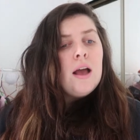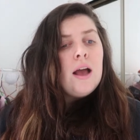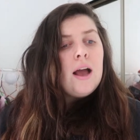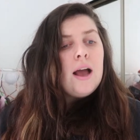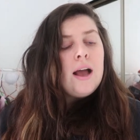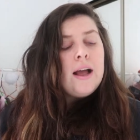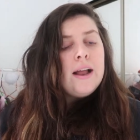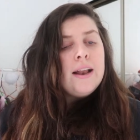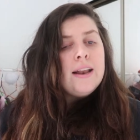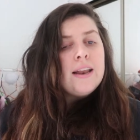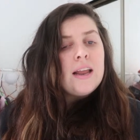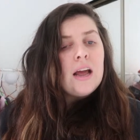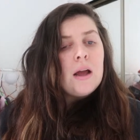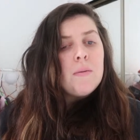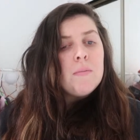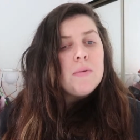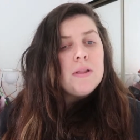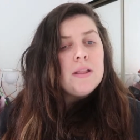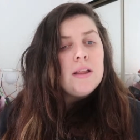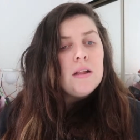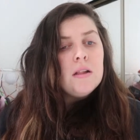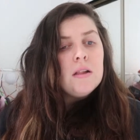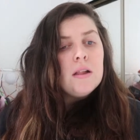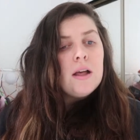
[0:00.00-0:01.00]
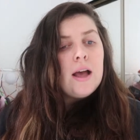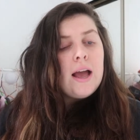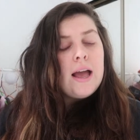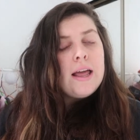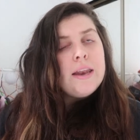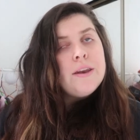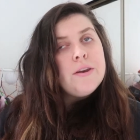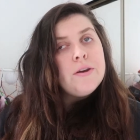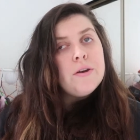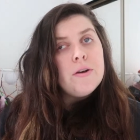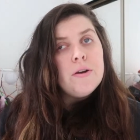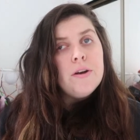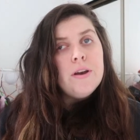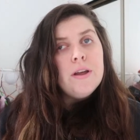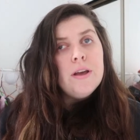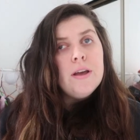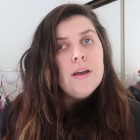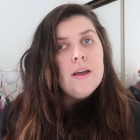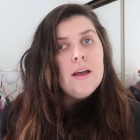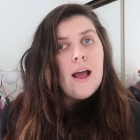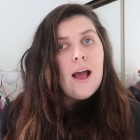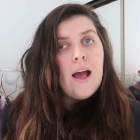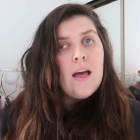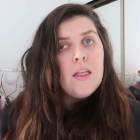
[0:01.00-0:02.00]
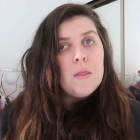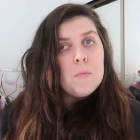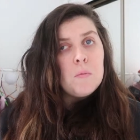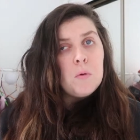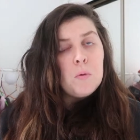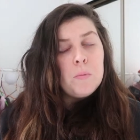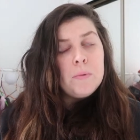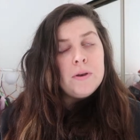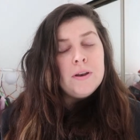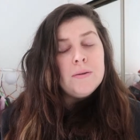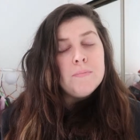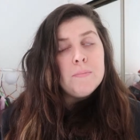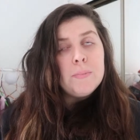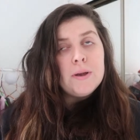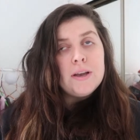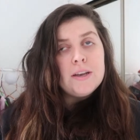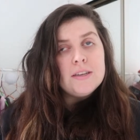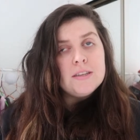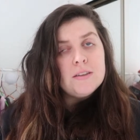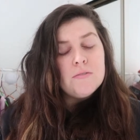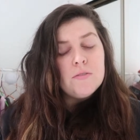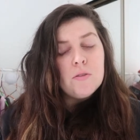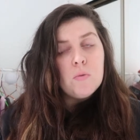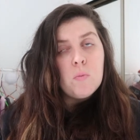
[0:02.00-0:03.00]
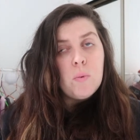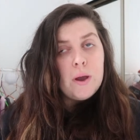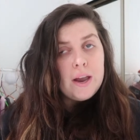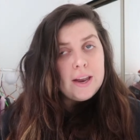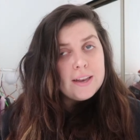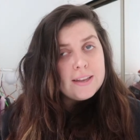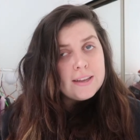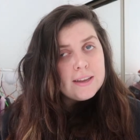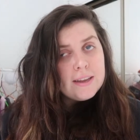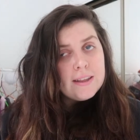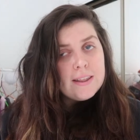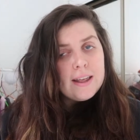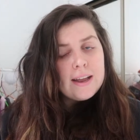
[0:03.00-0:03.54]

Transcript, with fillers: and I'm a little hindered at the moment because of the weight